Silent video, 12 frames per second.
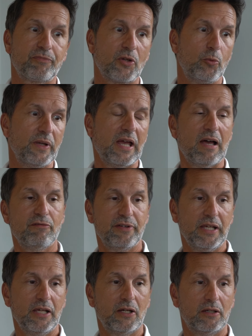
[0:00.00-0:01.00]
We have
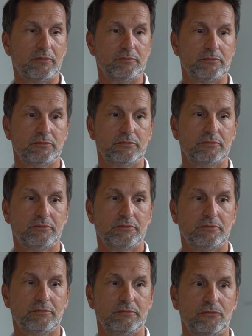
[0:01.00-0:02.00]
a
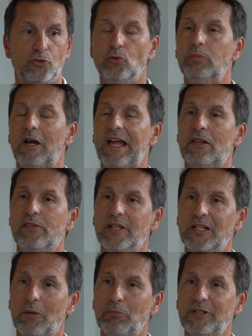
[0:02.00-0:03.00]
super healthy
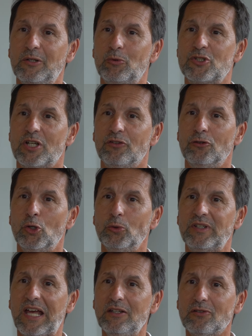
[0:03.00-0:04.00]
company which has no
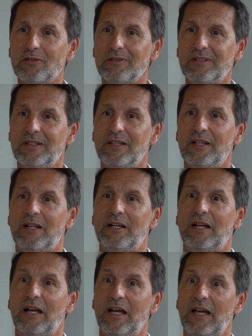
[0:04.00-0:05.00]
debt,
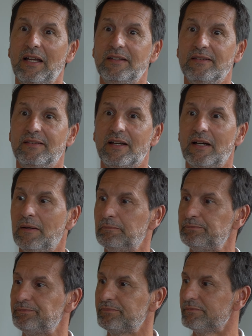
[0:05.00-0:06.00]
and
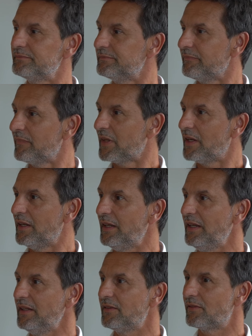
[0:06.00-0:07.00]

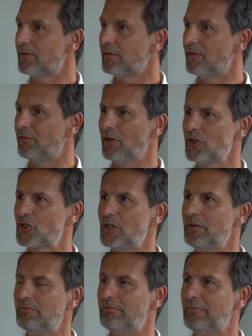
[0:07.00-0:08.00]
it's
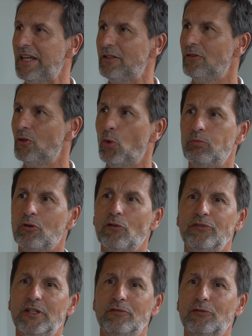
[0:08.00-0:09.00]
virtually made no
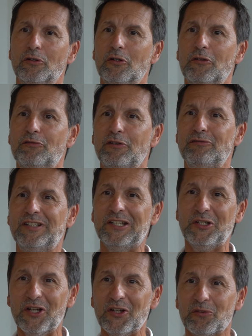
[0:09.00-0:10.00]
profit for 15
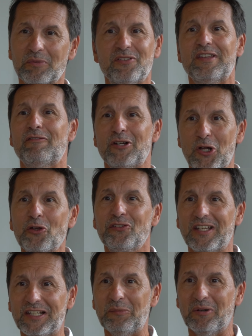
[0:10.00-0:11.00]
years, but it's never
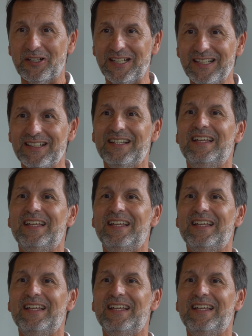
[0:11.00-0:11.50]
lost any money.